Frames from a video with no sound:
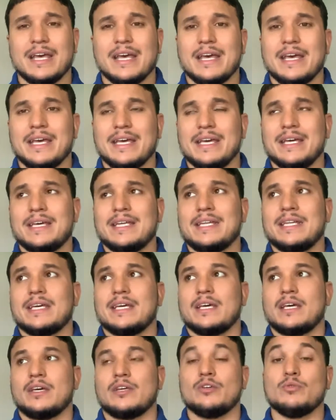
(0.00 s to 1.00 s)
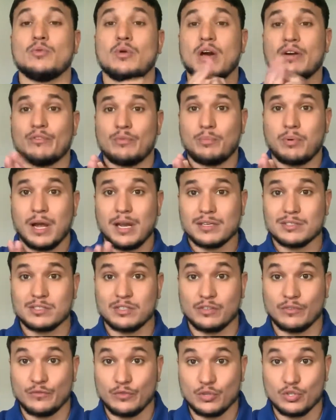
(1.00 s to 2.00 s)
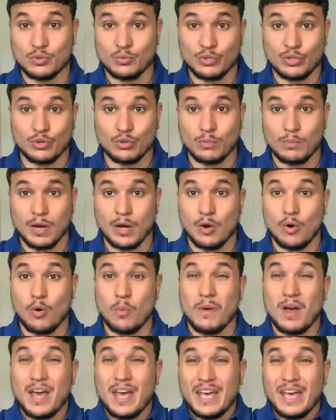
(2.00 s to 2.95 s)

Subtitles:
And you won't have a problems in the future when you go to buy a home.